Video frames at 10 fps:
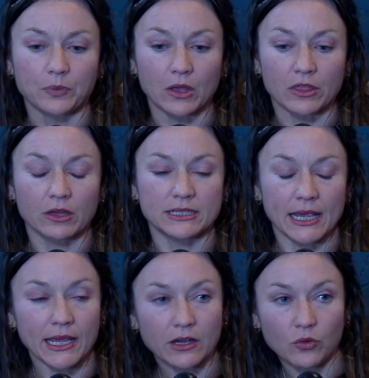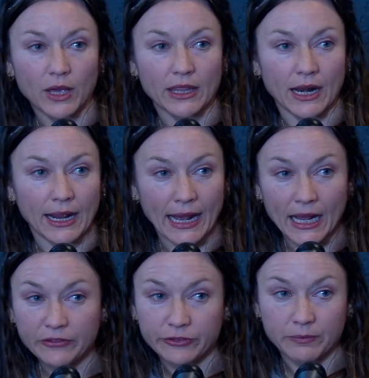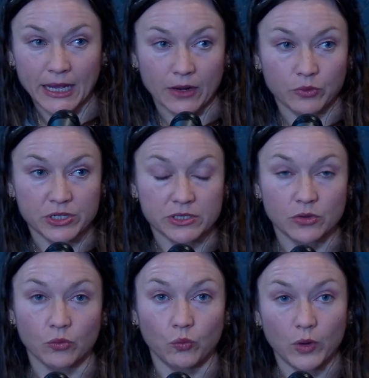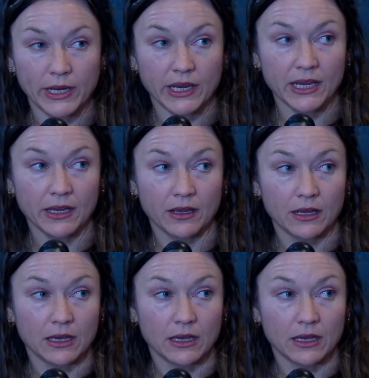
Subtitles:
The takeaway that I had from that was we